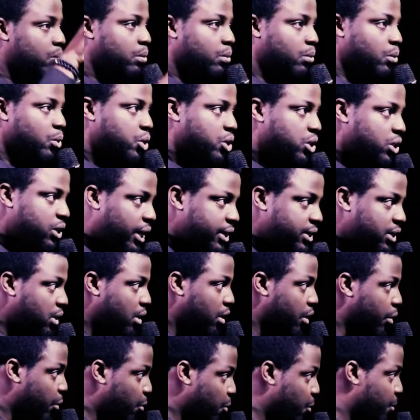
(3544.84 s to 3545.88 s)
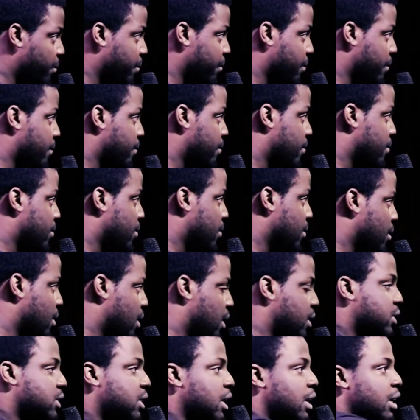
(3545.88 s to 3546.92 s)
who sat in a room
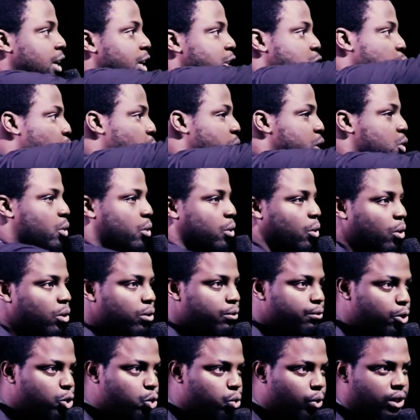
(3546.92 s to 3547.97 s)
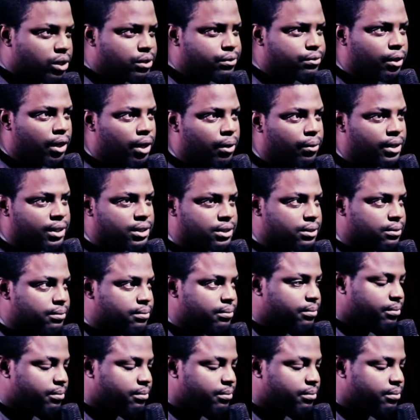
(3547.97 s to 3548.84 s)
and said, Let's wait on God for 24 hours.